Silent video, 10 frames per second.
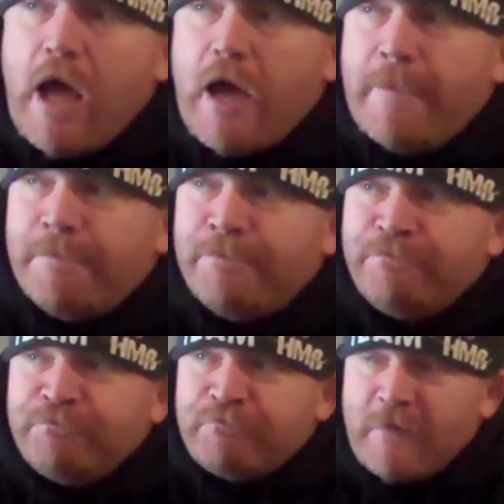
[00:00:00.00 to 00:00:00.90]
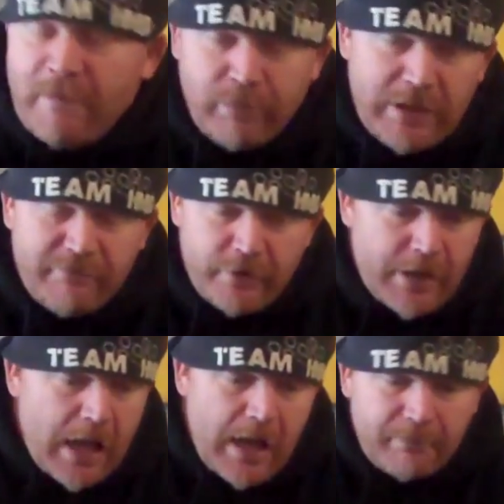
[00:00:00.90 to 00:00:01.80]
And believe it or
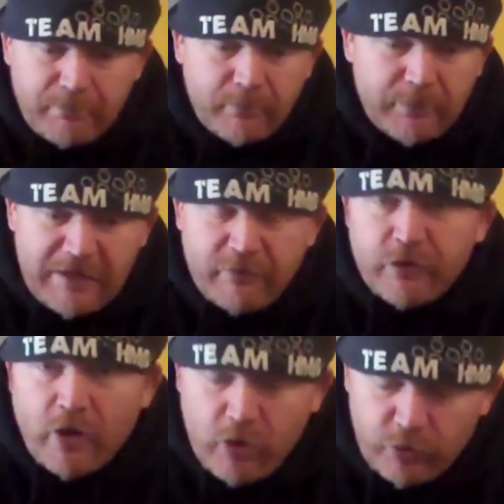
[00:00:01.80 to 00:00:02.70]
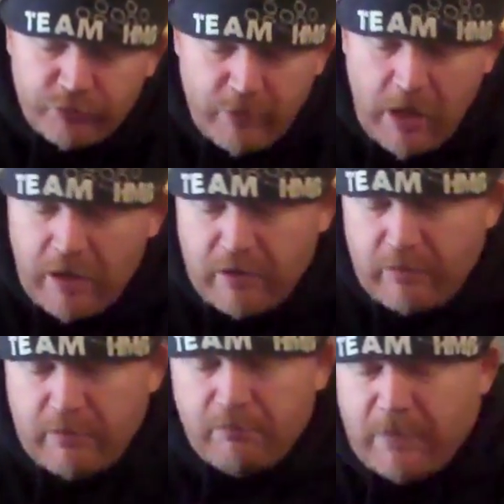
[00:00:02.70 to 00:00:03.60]
not, even though
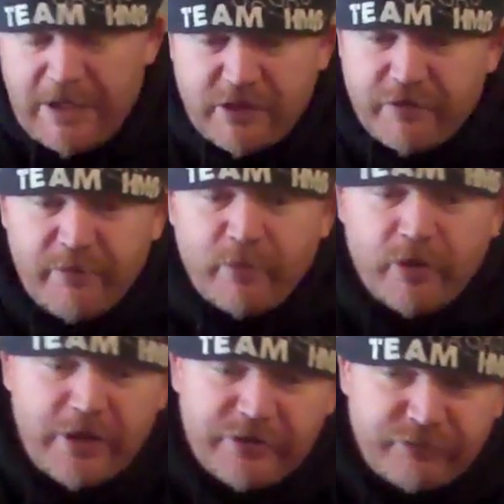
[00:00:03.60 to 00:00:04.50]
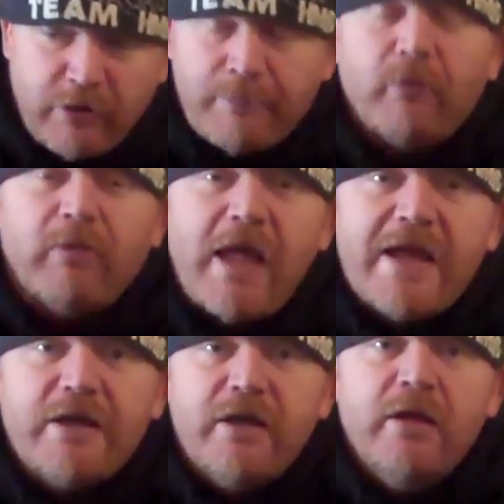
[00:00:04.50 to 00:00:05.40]
each of them is grip
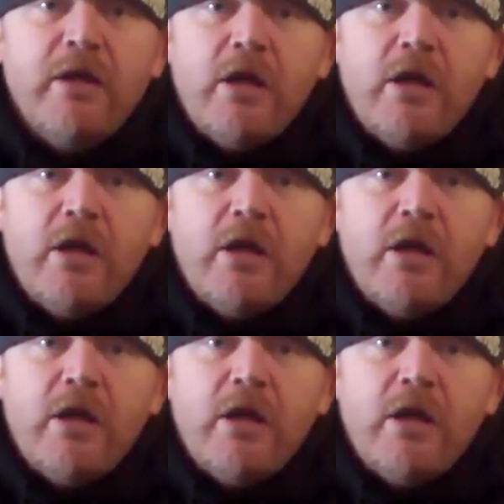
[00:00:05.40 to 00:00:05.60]
related,